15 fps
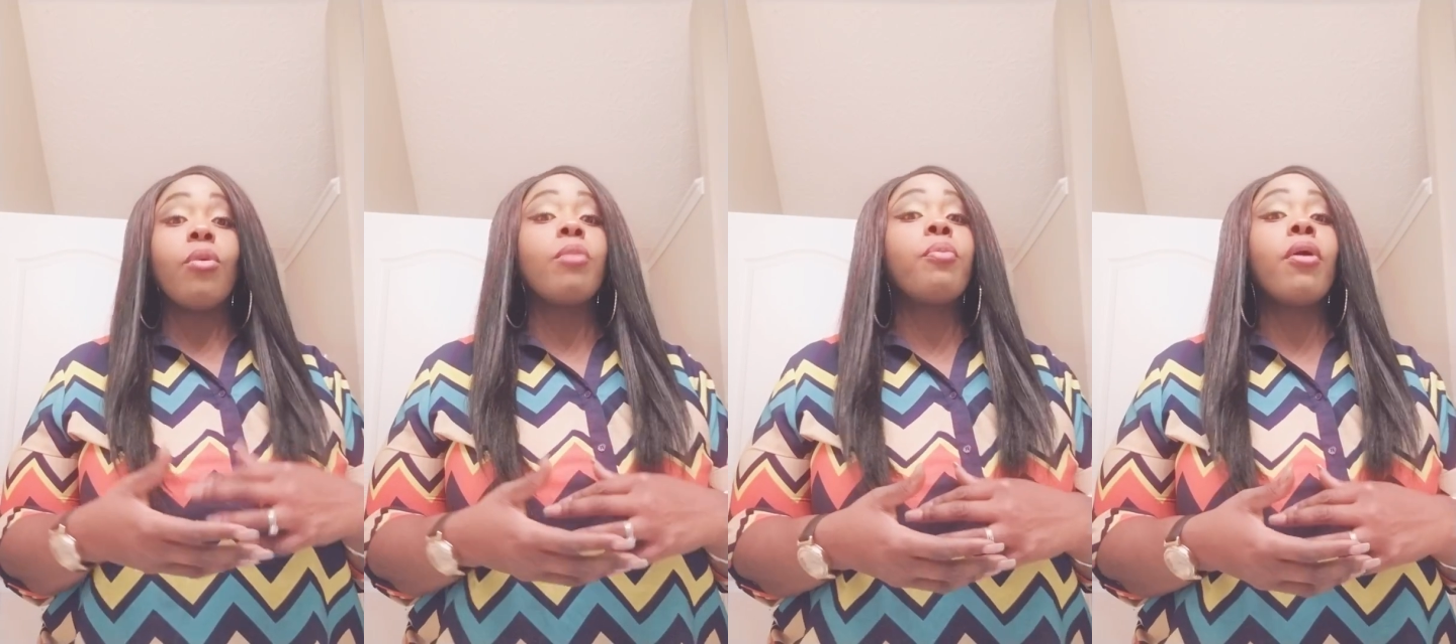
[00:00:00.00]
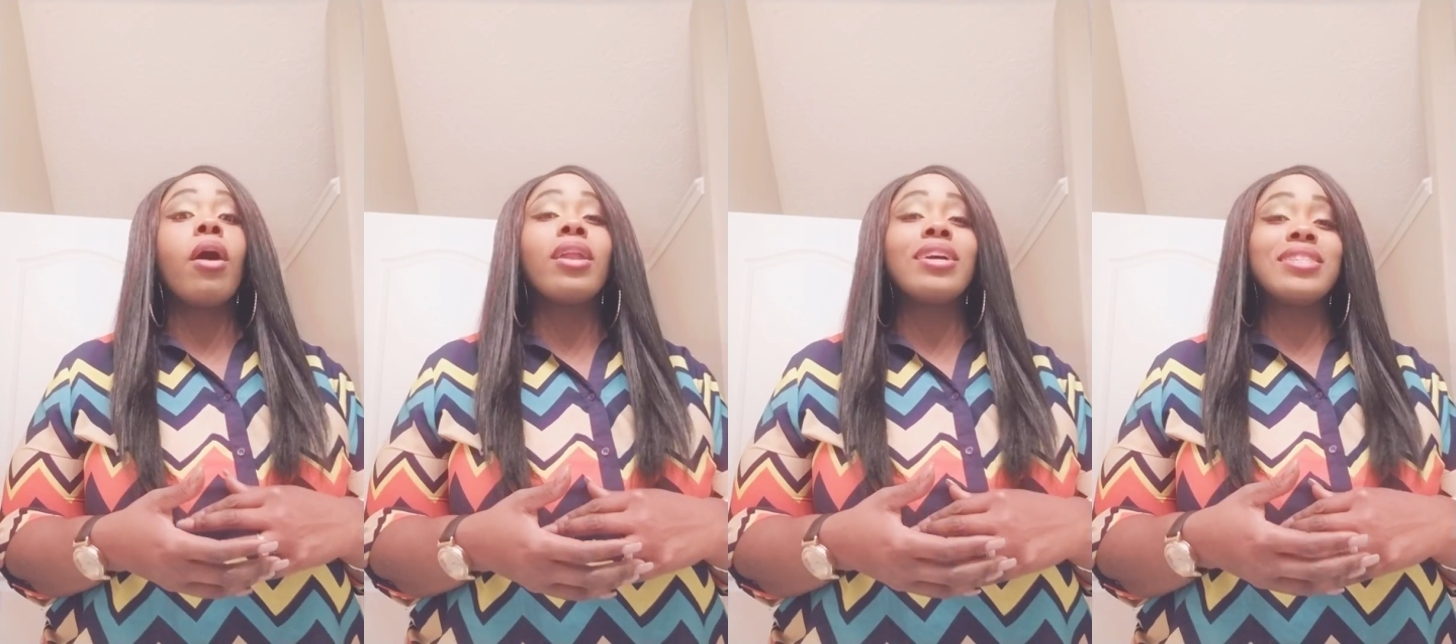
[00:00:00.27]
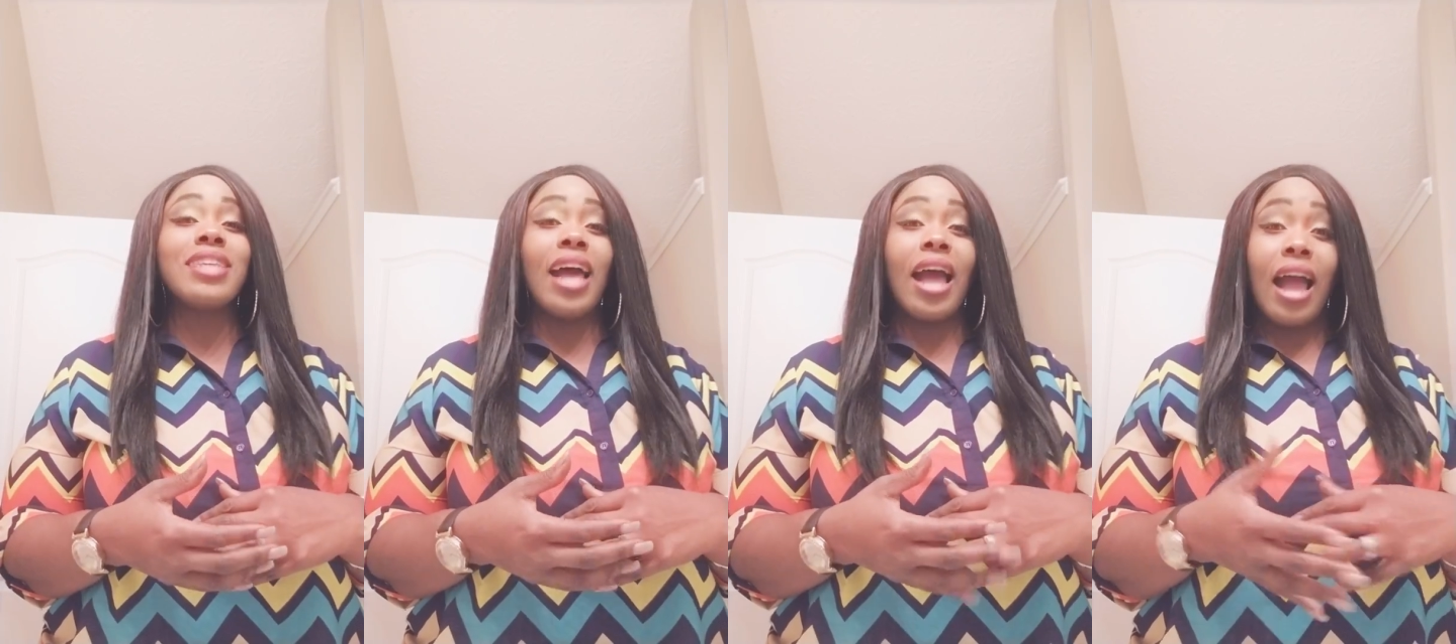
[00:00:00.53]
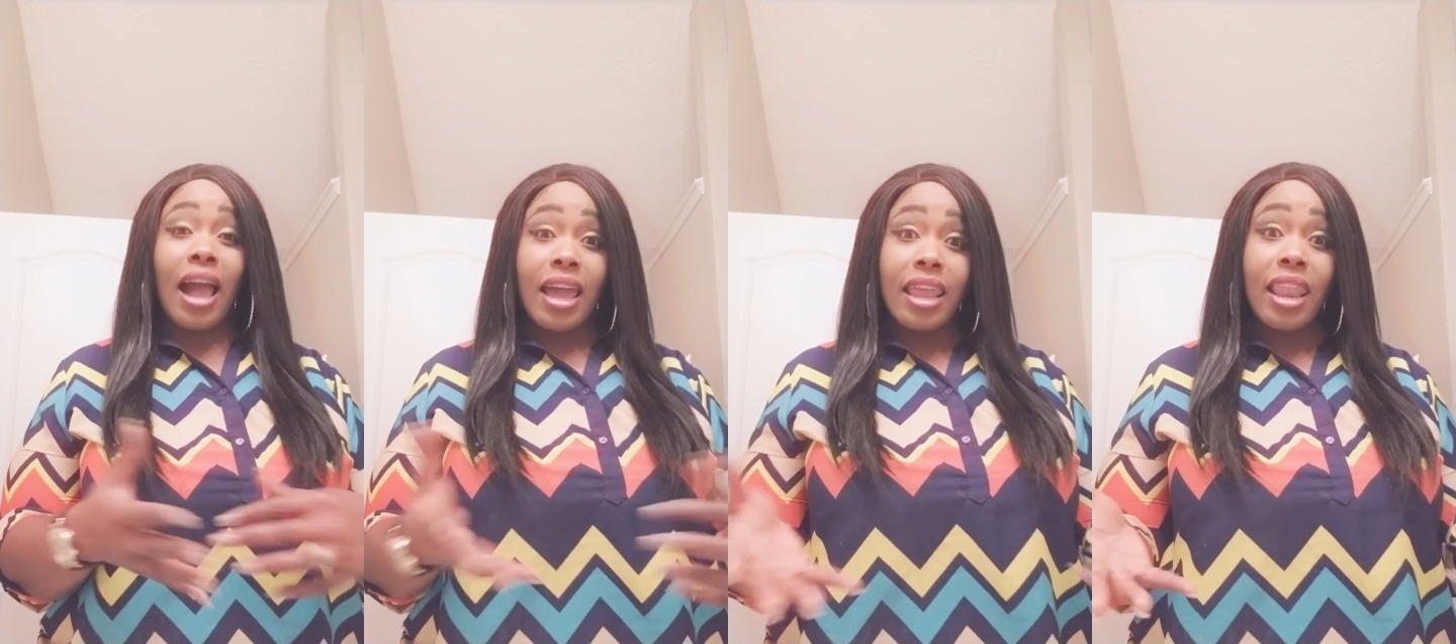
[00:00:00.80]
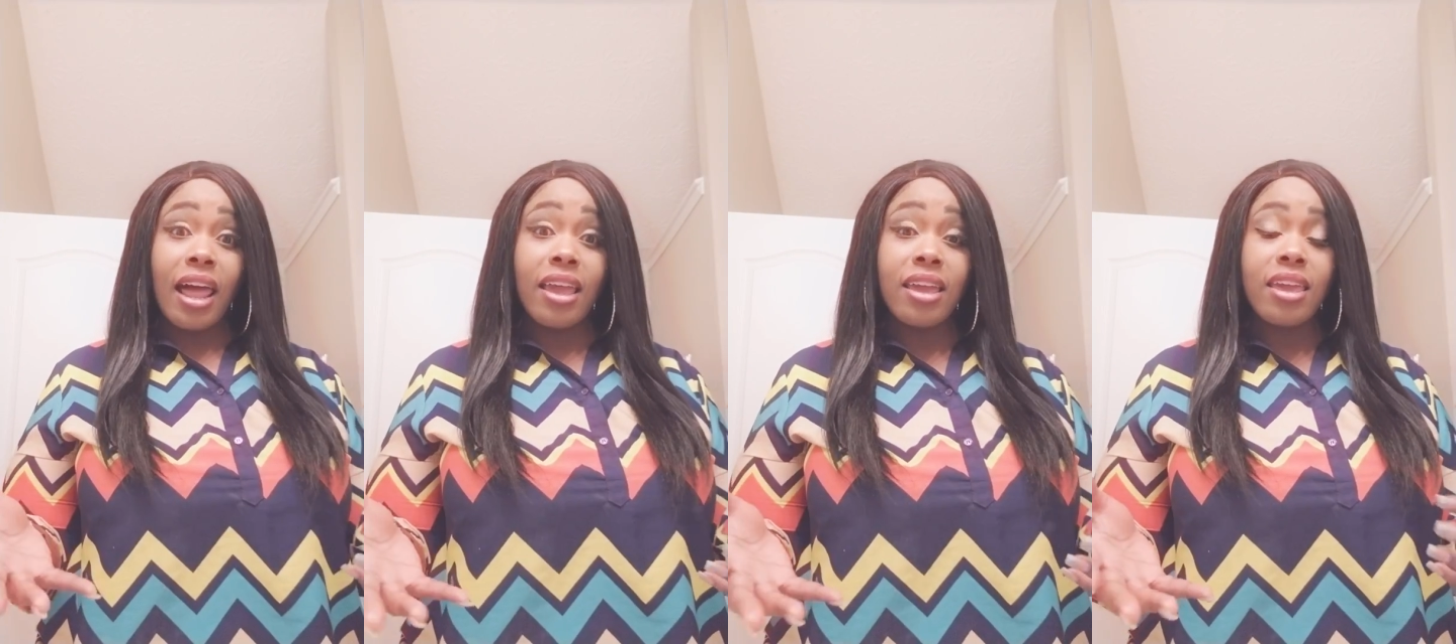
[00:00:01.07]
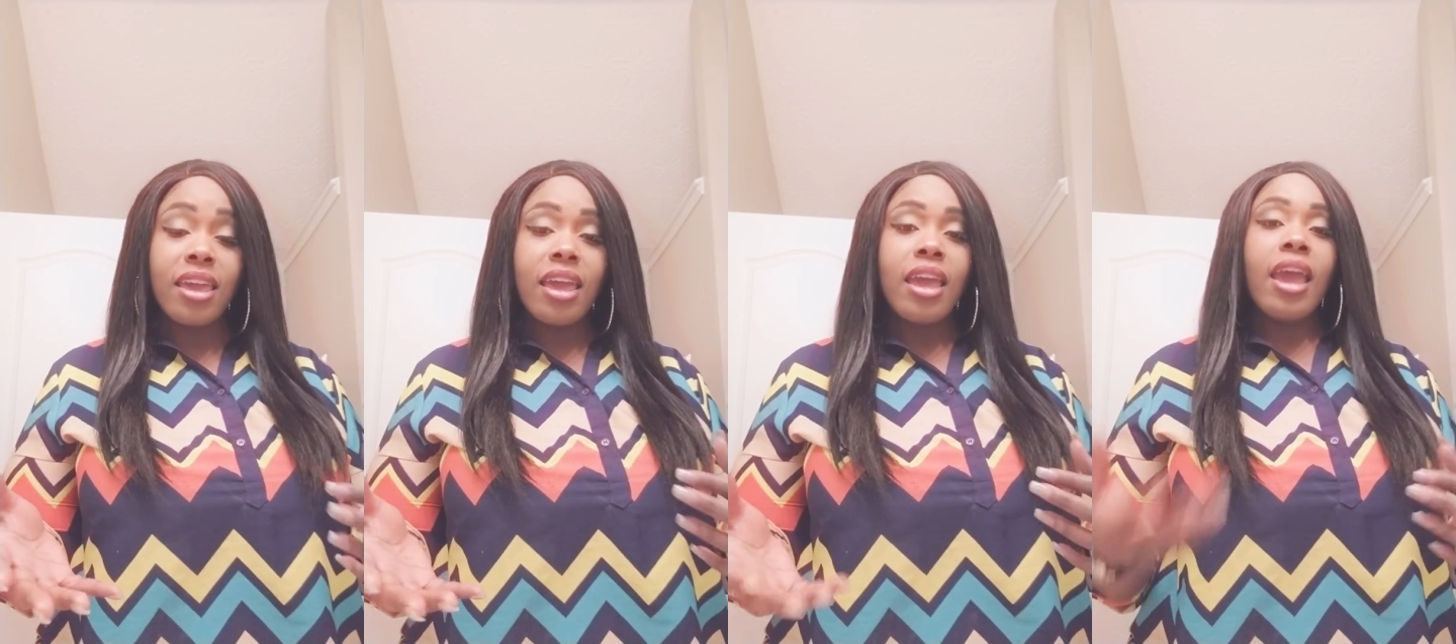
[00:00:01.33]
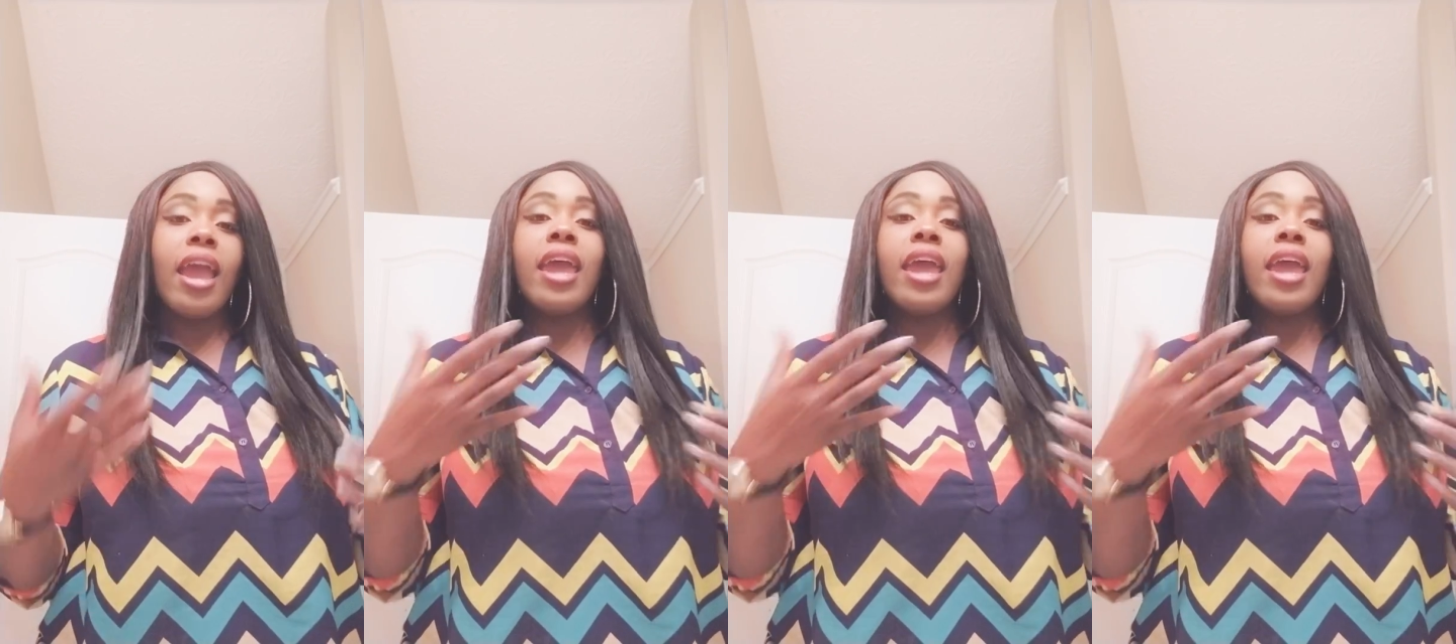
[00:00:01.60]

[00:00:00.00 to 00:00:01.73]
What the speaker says: what products I like,